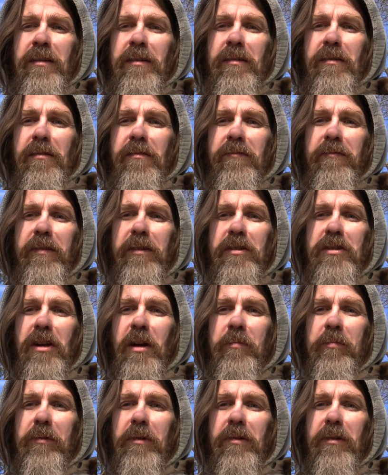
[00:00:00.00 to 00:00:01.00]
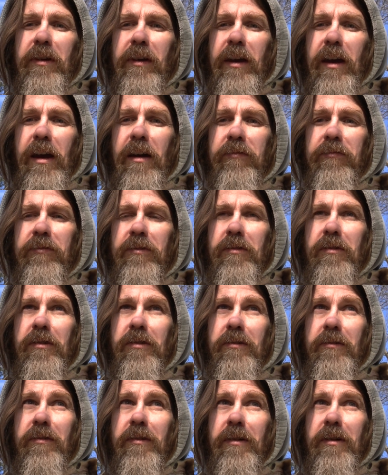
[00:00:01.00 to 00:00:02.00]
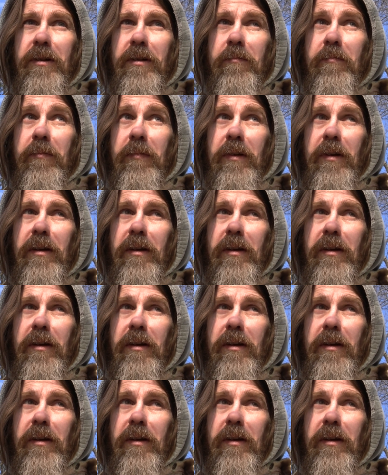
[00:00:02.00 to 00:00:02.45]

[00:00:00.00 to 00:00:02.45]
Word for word: you finish uploading after your um,